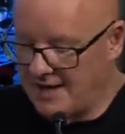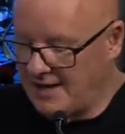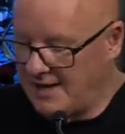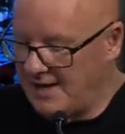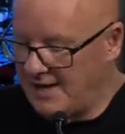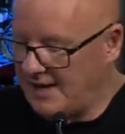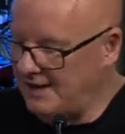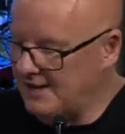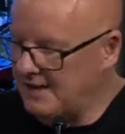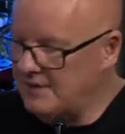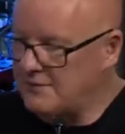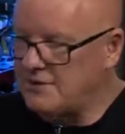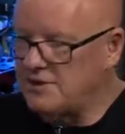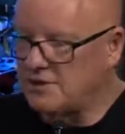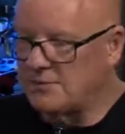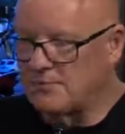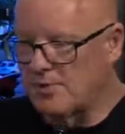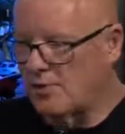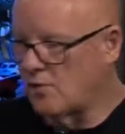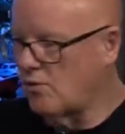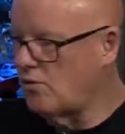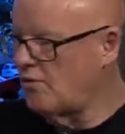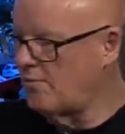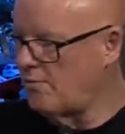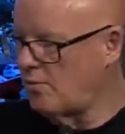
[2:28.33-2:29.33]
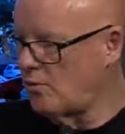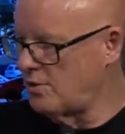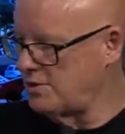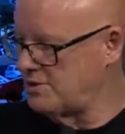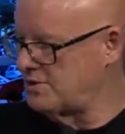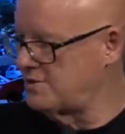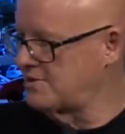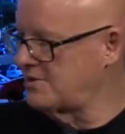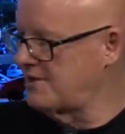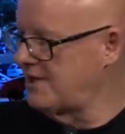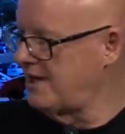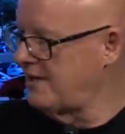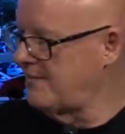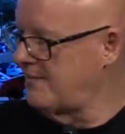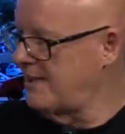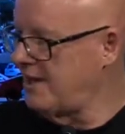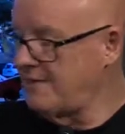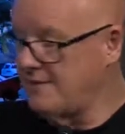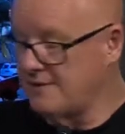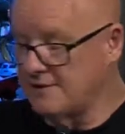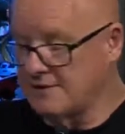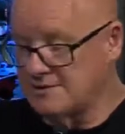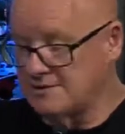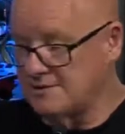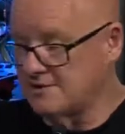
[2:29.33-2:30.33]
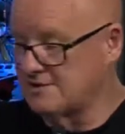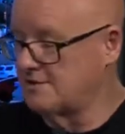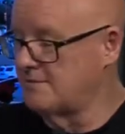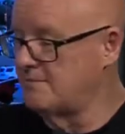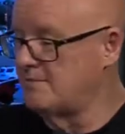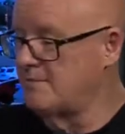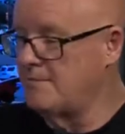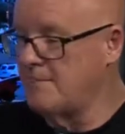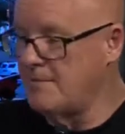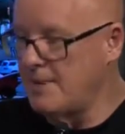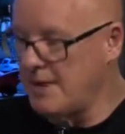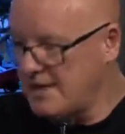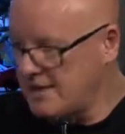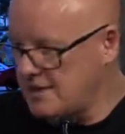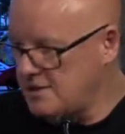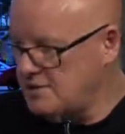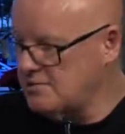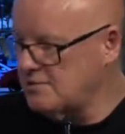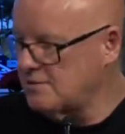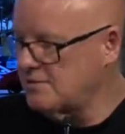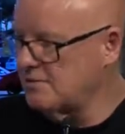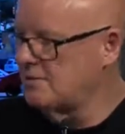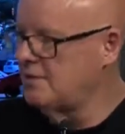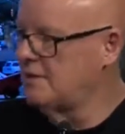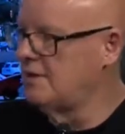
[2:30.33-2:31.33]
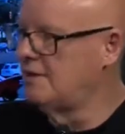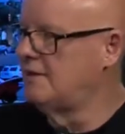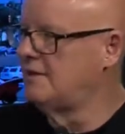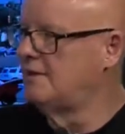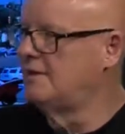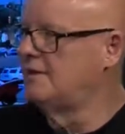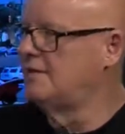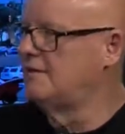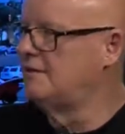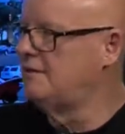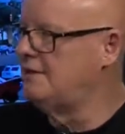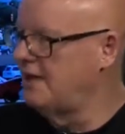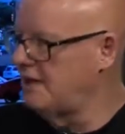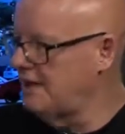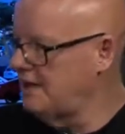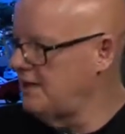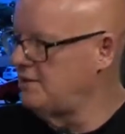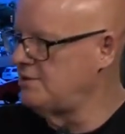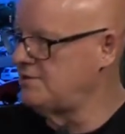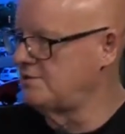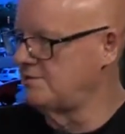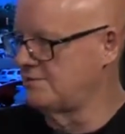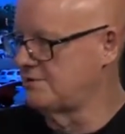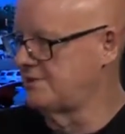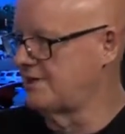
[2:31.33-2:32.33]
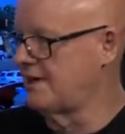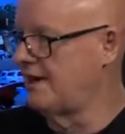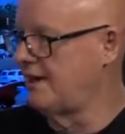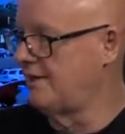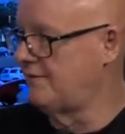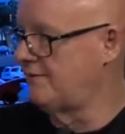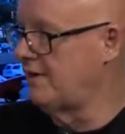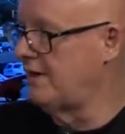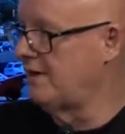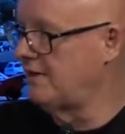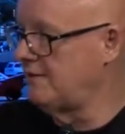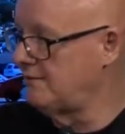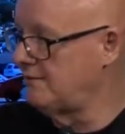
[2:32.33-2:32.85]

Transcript: And even the pro-aborts are saying, man, this is a major danger sign right here.